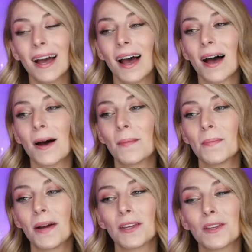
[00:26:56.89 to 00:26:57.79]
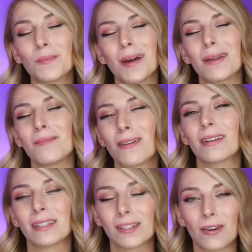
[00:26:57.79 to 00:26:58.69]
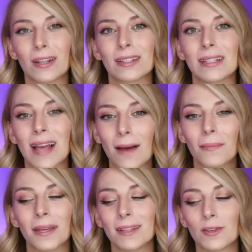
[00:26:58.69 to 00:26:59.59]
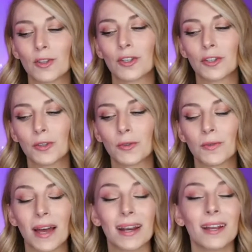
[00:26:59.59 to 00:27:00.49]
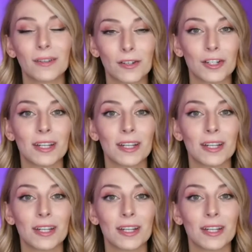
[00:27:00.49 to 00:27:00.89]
but you might be already starting to tap into that energy